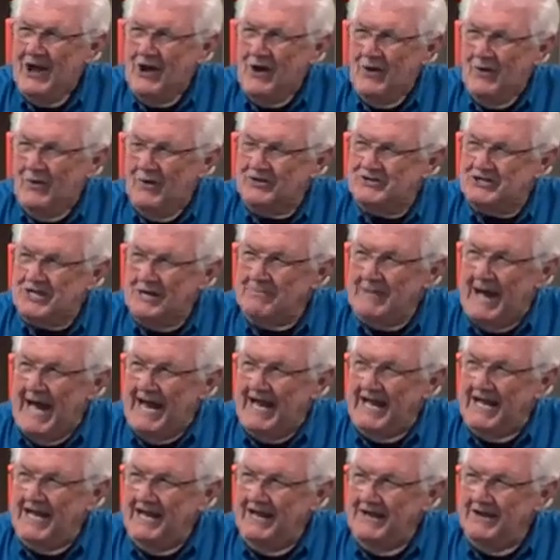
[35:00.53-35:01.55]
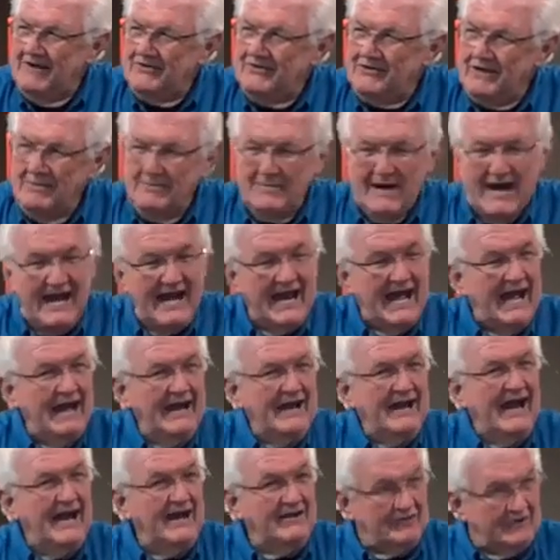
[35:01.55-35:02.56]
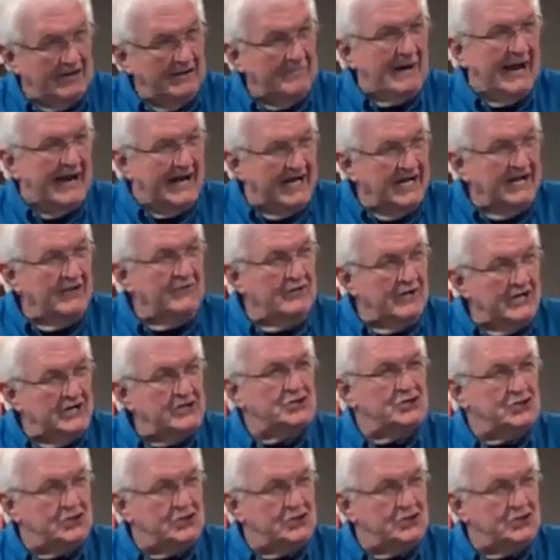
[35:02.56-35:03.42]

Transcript: Well, somebody in this